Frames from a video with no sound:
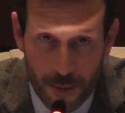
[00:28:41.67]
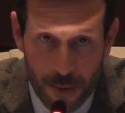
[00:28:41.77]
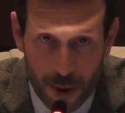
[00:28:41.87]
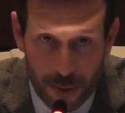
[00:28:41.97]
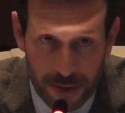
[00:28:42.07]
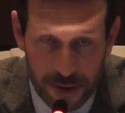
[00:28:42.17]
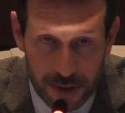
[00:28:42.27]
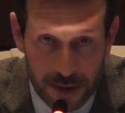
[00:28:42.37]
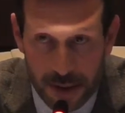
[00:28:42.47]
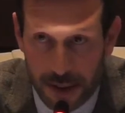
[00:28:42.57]

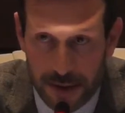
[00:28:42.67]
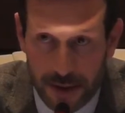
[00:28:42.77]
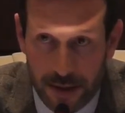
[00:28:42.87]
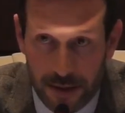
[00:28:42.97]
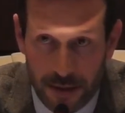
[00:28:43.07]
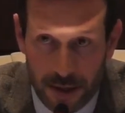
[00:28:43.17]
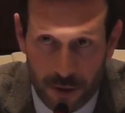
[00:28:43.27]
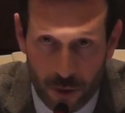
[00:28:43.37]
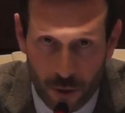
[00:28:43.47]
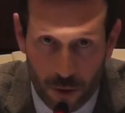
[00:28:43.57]
purposes in their
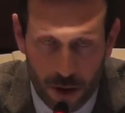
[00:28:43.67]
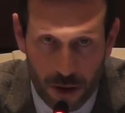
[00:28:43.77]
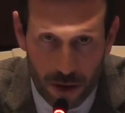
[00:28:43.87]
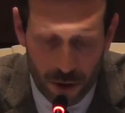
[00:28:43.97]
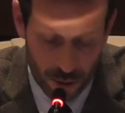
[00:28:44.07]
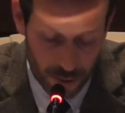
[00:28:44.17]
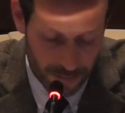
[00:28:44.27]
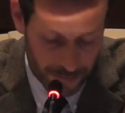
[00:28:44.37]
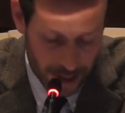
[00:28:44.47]
internal law.